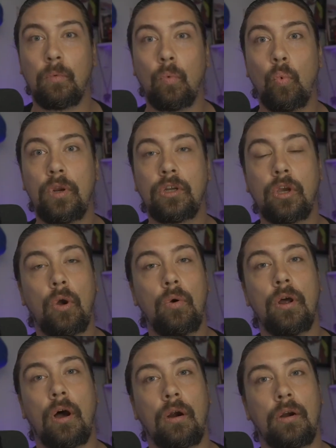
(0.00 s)
When Code
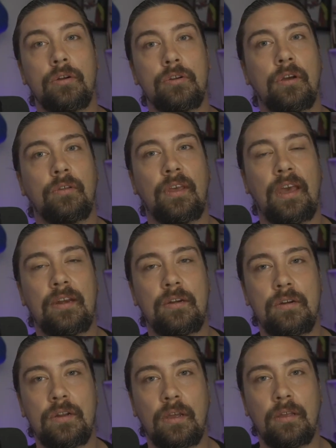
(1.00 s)
Orange goes ahead
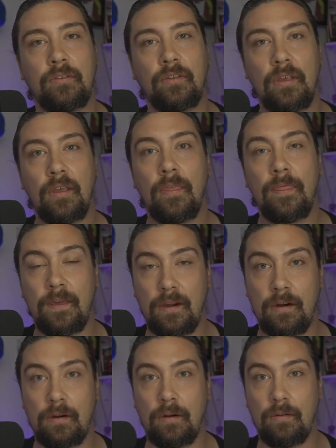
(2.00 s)
and does
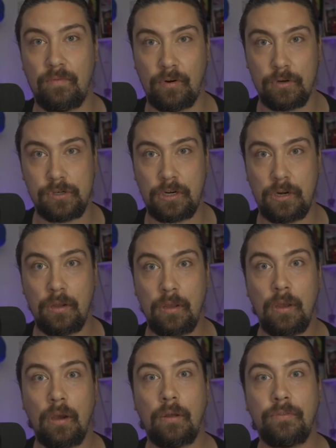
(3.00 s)
their version,
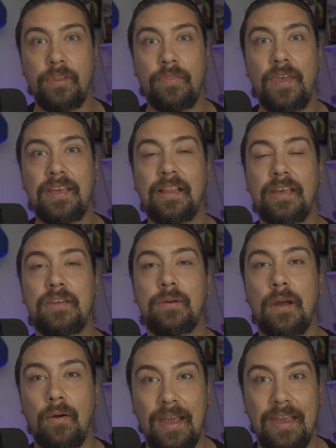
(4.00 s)
did they let you know, hey,